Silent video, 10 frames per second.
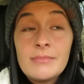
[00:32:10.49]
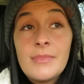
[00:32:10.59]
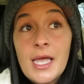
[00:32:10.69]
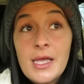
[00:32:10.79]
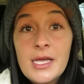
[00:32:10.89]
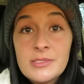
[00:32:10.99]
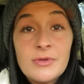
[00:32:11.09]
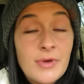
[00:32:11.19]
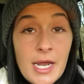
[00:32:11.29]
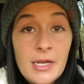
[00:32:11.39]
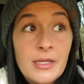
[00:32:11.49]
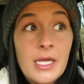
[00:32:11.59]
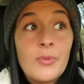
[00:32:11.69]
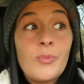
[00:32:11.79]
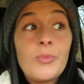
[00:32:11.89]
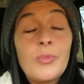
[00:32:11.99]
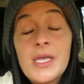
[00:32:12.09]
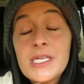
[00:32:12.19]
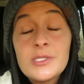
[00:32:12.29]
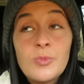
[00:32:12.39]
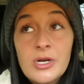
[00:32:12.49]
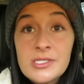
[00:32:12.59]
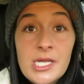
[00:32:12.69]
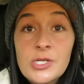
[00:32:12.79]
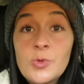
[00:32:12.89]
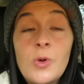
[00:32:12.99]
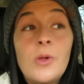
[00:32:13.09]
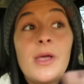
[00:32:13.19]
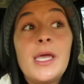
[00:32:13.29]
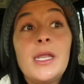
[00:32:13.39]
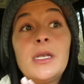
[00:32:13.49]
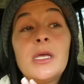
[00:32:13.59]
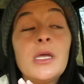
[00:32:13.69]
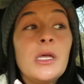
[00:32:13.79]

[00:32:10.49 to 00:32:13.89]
my husband Ryan, like his work schedule, and